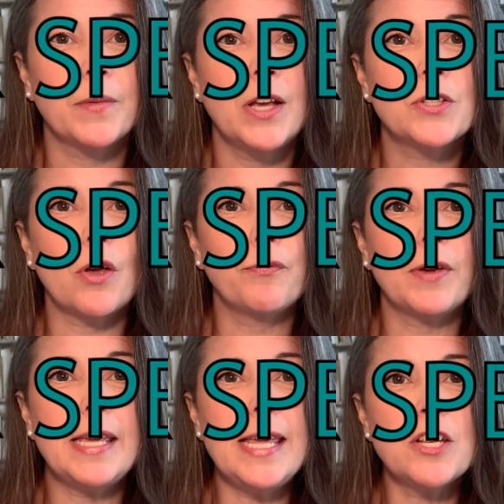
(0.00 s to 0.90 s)
So for
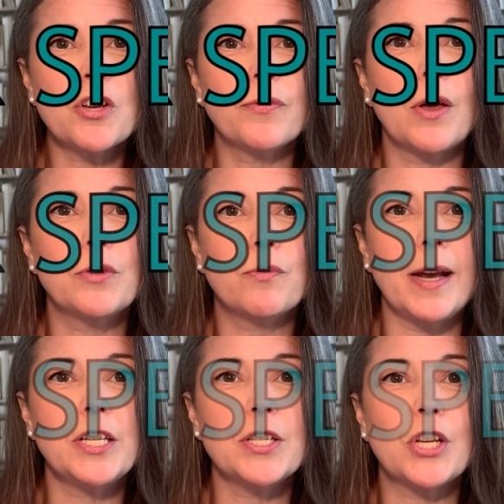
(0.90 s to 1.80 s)
each of those
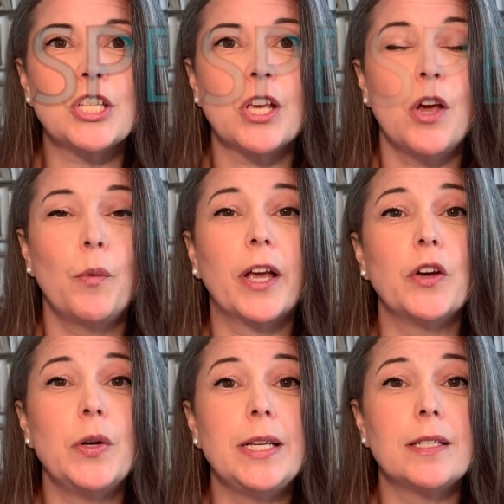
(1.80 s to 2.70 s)
registers, we're going
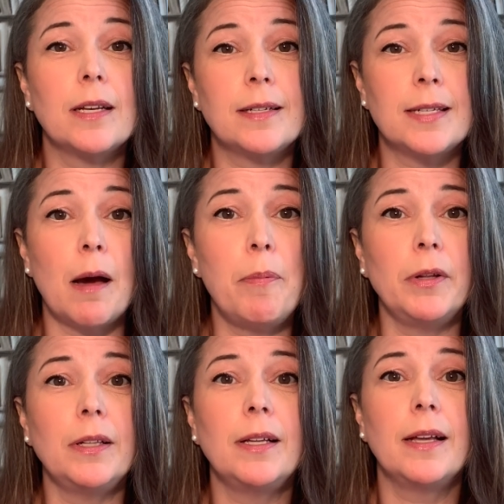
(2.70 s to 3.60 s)
to need to
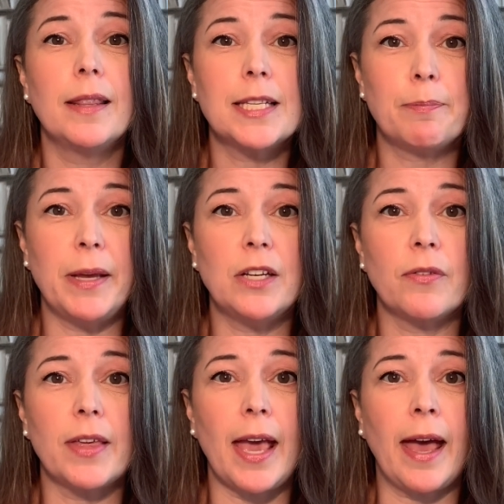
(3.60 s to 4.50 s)
double the speed
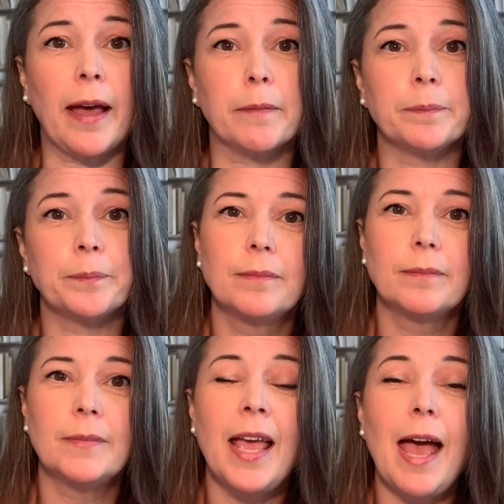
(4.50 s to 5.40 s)
of the air.
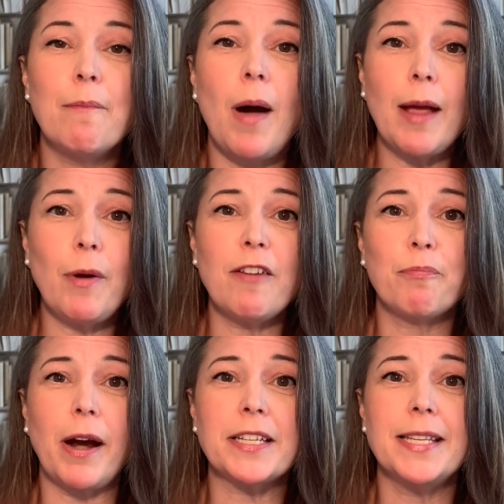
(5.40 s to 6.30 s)
And my way of
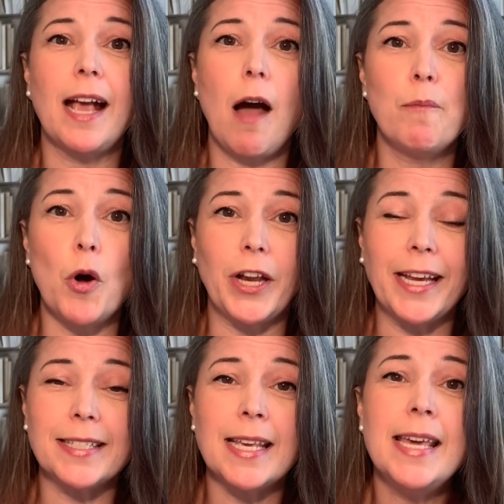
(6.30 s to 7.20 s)
practicing
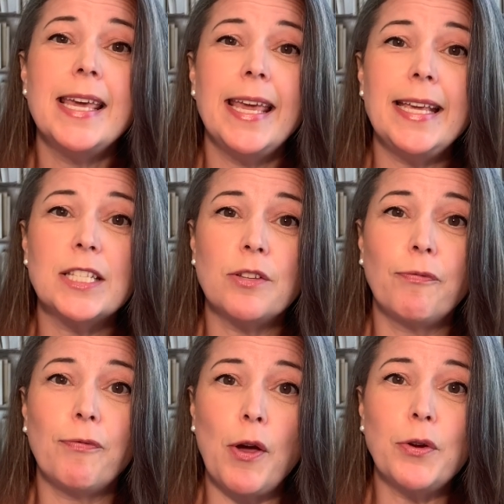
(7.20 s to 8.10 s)
harmonics is to
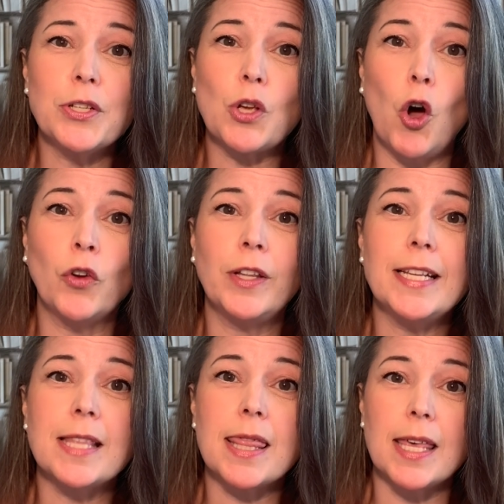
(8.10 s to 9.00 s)
focus on
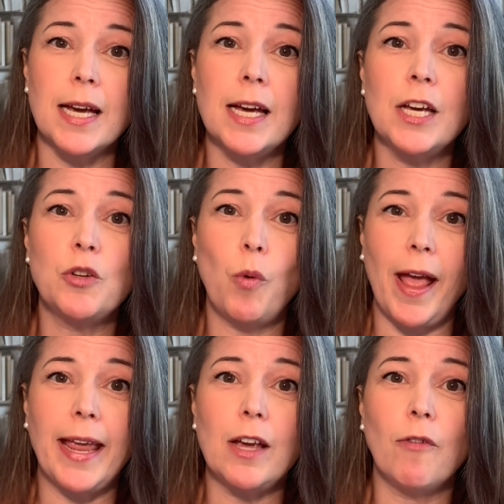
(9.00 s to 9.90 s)
this third
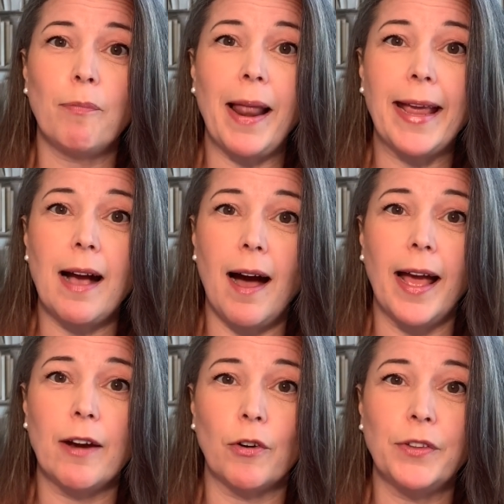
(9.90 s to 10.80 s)
way of playing
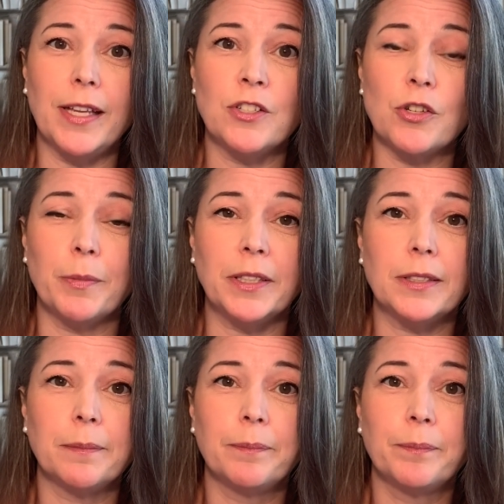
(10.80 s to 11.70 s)
higher on the
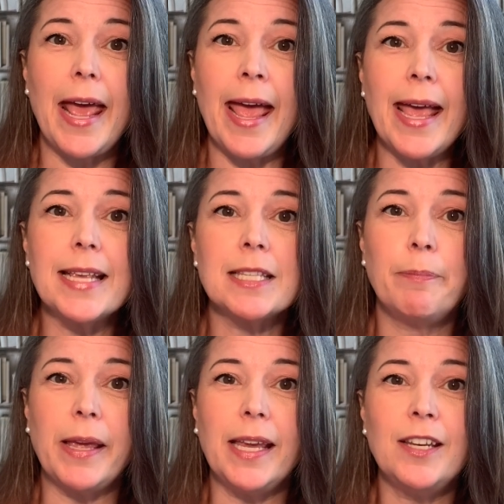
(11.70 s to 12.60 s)
instrument. Air
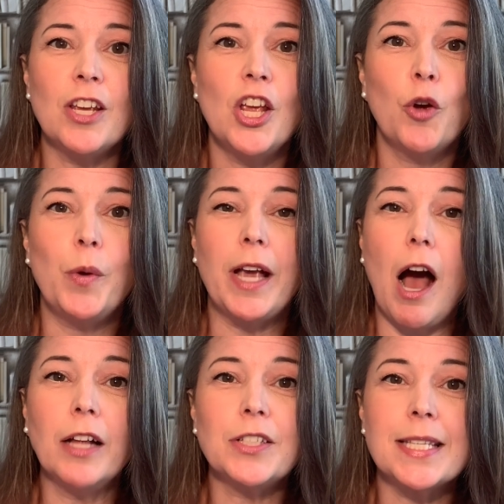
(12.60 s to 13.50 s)
speed, we
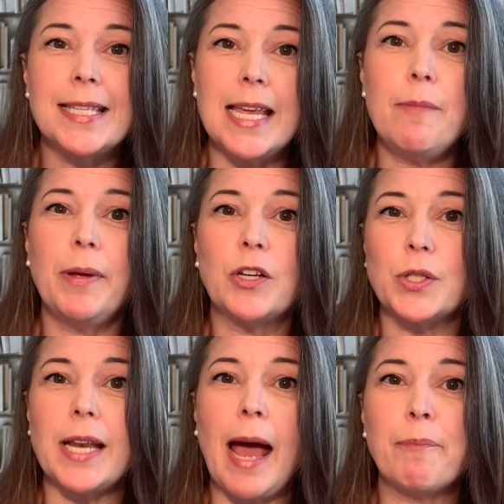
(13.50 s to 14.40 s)
can't see because
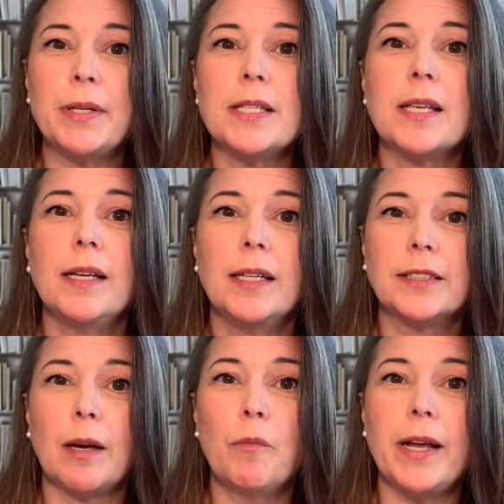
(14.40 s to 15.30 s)
it happens
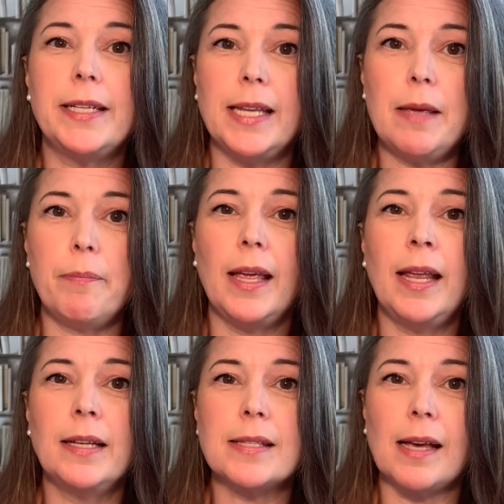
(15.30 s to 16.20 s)
somewhere deep
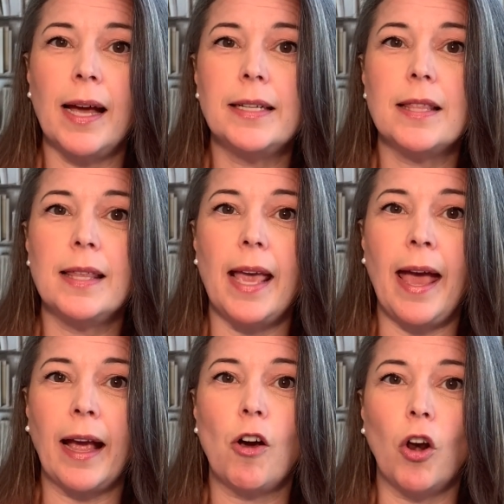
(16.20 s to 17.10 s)
inside the
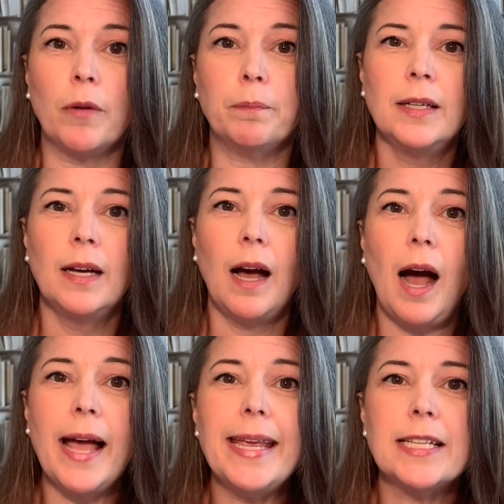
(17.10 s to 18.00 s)
air column.
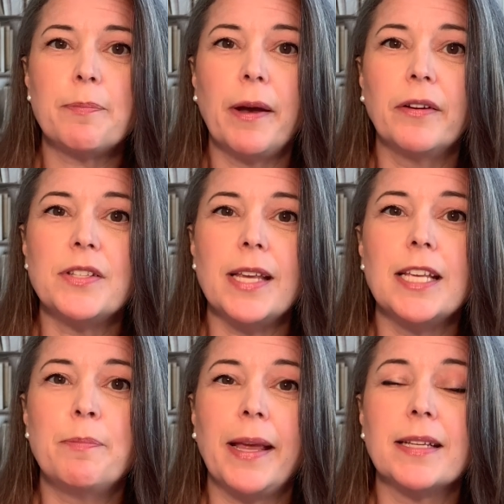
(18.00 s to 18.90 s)
I experience it
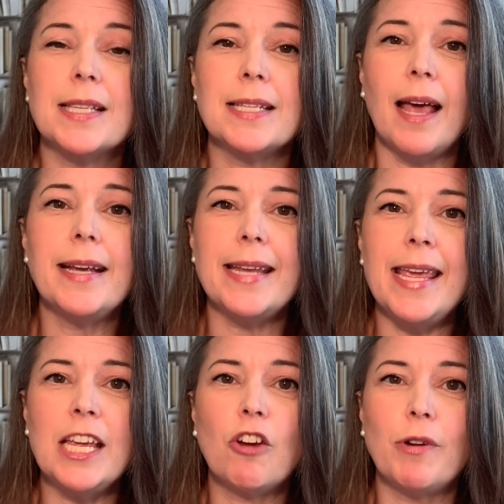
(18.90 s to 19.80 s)
as being a slight
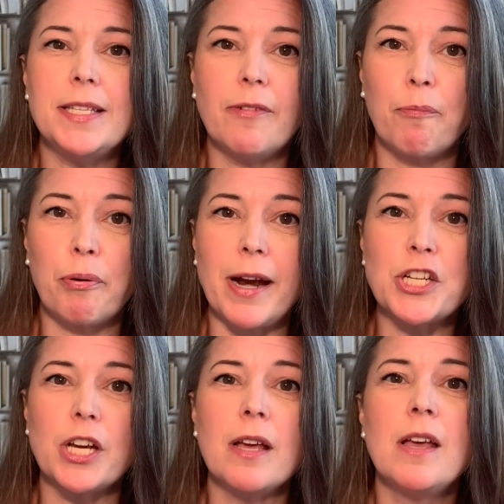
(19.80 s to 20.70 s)
increase of
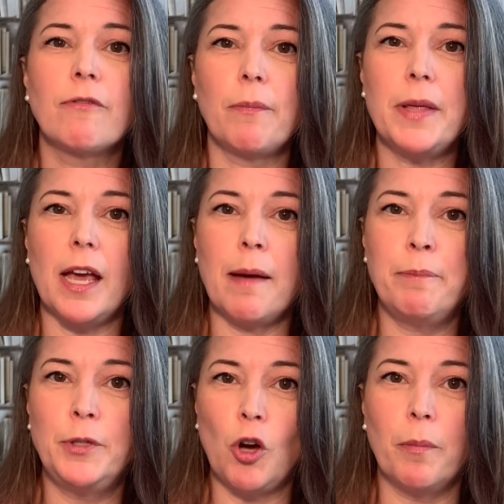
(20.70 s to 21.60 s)
pressure from the
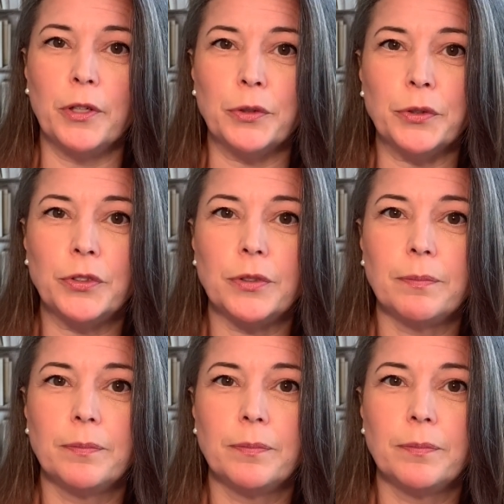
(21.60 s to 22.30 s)
abdominals.